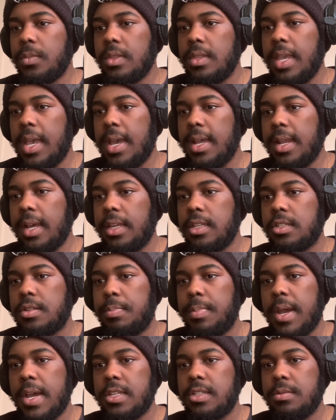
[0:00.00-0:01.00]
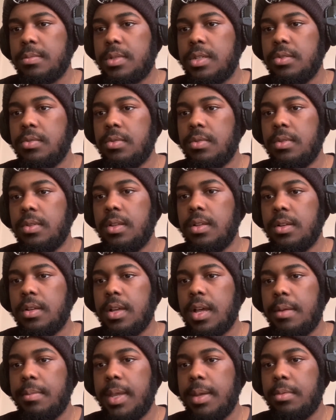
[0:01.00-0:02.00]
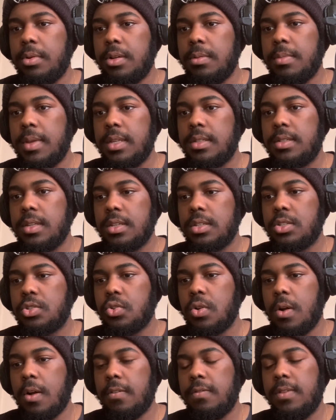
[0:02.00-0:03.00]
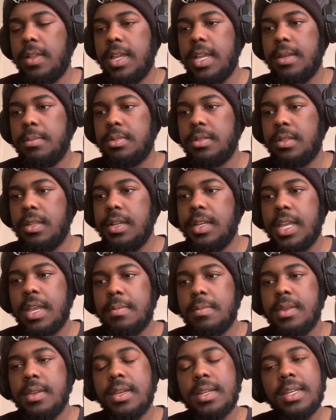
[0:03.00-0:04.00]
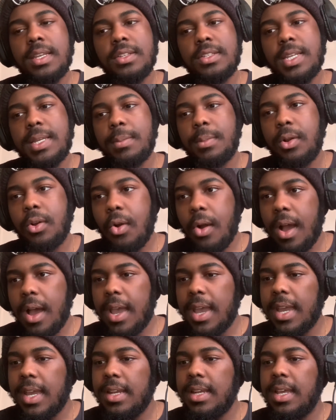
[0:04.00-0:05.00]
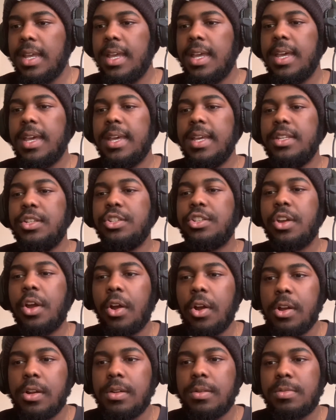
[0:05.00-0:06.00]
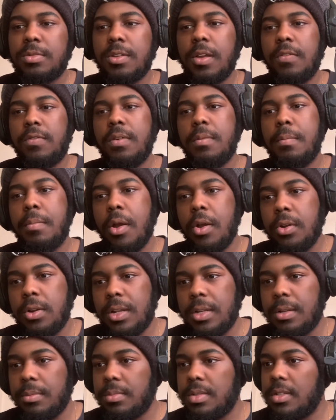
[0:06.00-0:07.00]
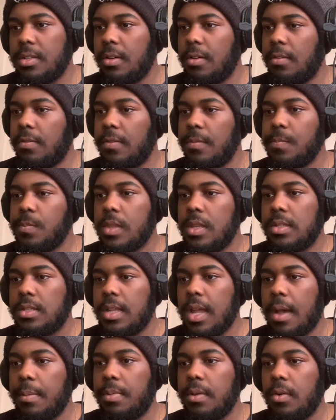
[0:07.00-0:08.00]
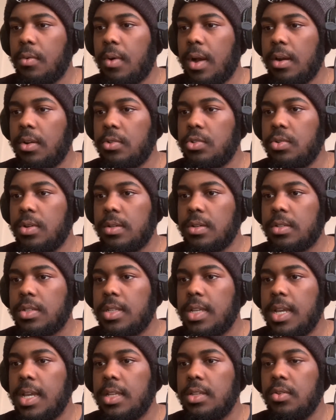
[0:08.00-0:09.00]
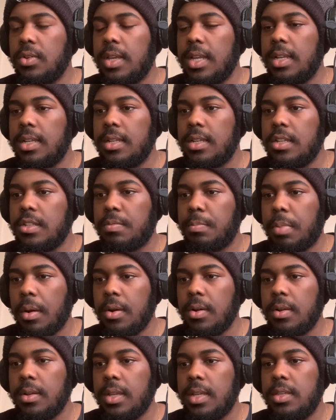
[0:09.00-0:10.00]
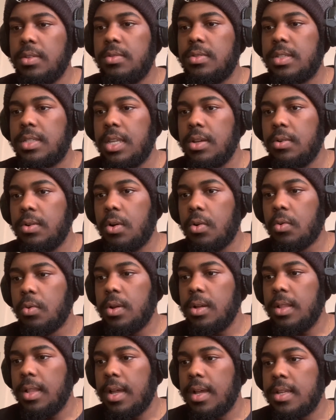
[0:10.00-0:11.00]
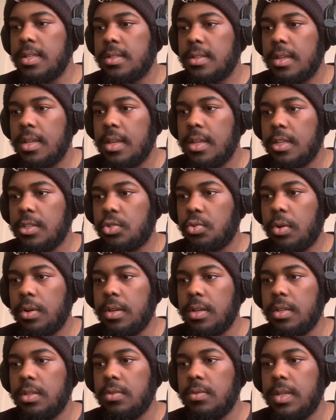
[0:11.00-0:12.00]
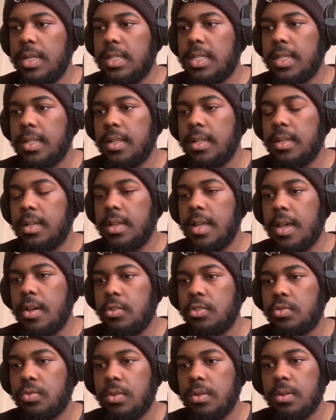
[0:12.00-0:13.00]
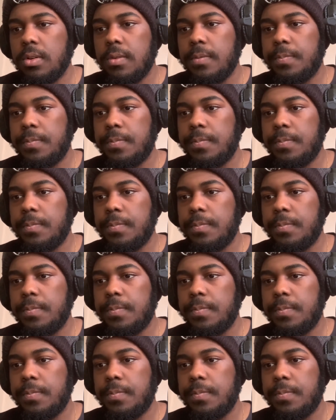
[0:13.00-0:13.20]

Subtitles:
Dad, I can surpass him too. Look, I'm able to make such strong flames. Look at me. And you see him crying, just hurting himself and burning himself. Stop it. Why don't you understand? You're getting this burnt and you still don't realize. Toya, you need to look elsewhere.